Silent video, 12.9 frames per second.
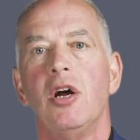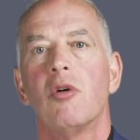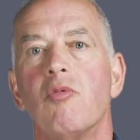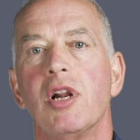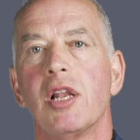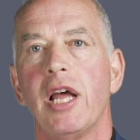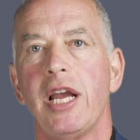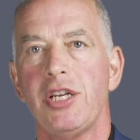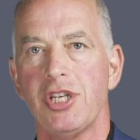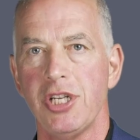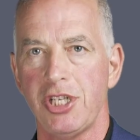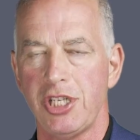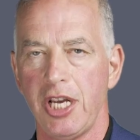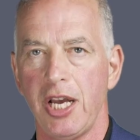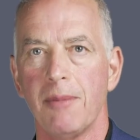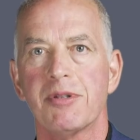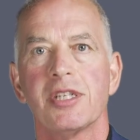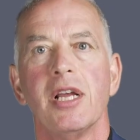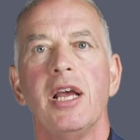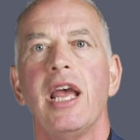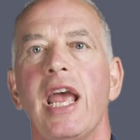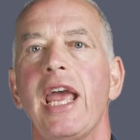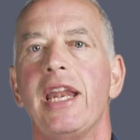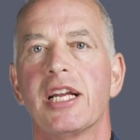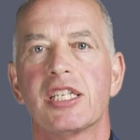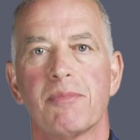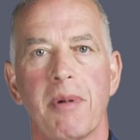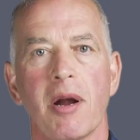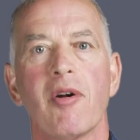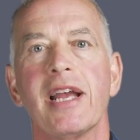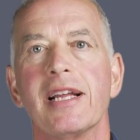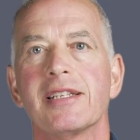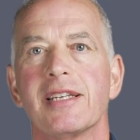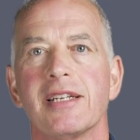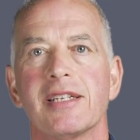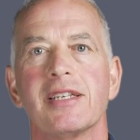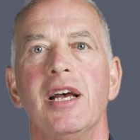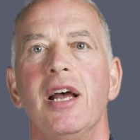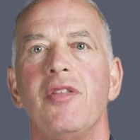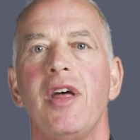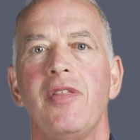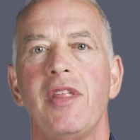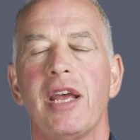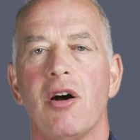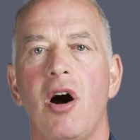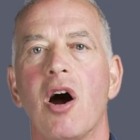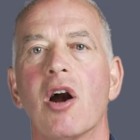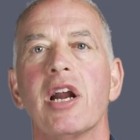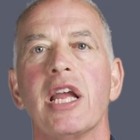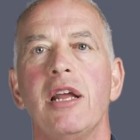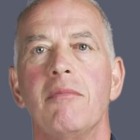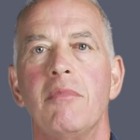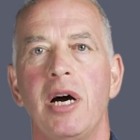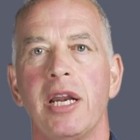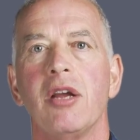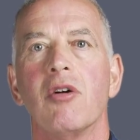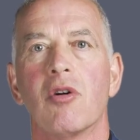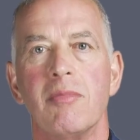relationships, and experiences than they are in money or